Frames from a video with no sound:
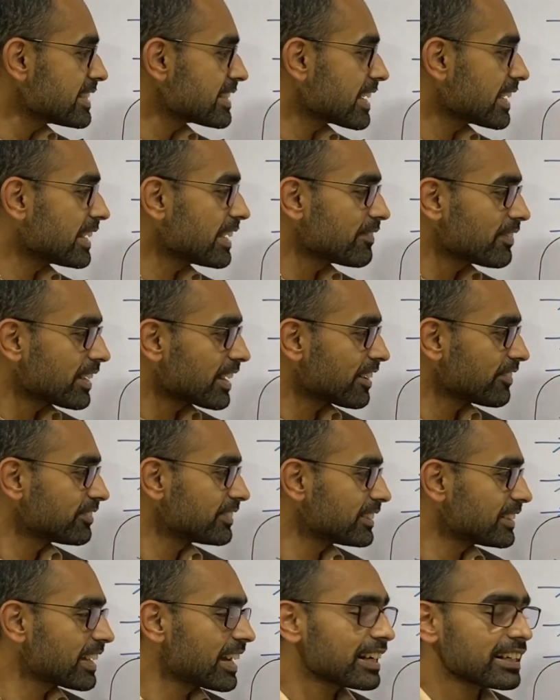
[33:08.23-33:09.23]
And even
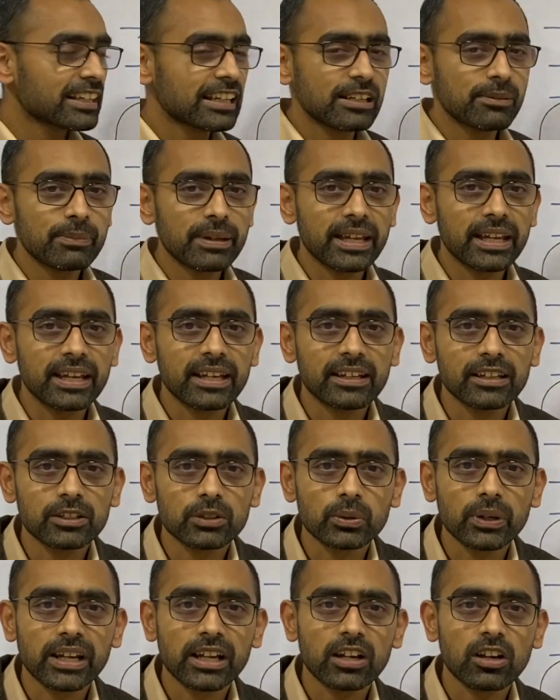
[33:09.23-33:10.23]
after that, I'll be
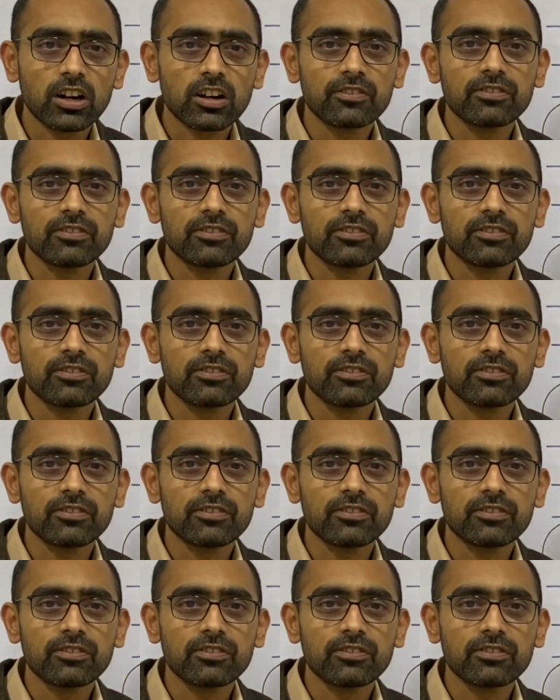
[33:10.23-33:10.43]
doing a lot